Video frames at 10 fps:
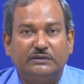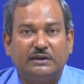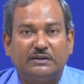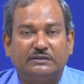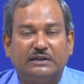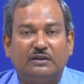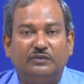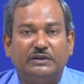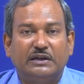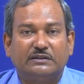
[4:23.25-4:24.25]
that is del
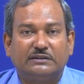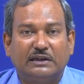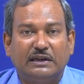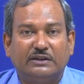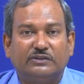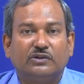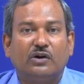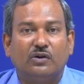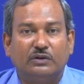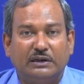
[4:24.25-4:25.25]
Vx del x
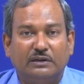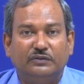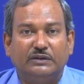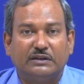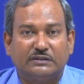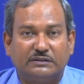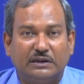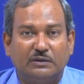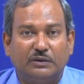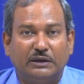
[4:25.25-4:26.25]
or del Vx
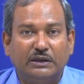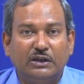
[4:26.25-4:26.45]
del y,